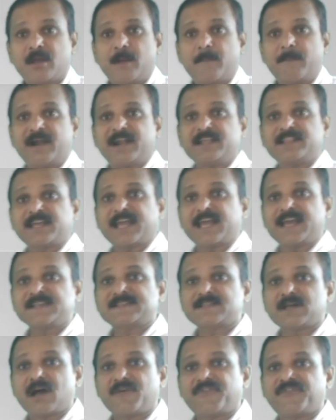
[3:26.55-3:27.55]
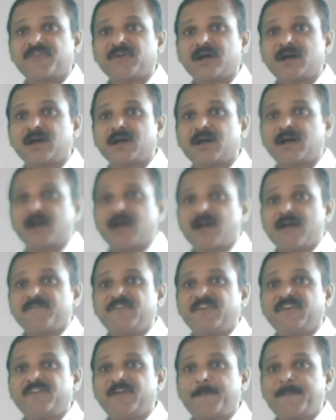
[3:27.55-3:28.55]
But in the case of uh,
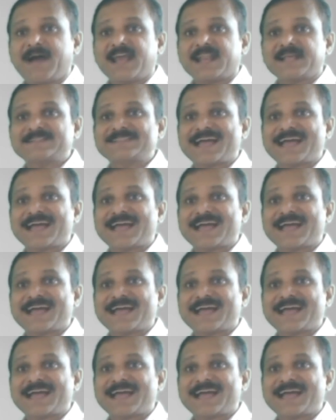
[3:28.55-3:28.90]
viviparous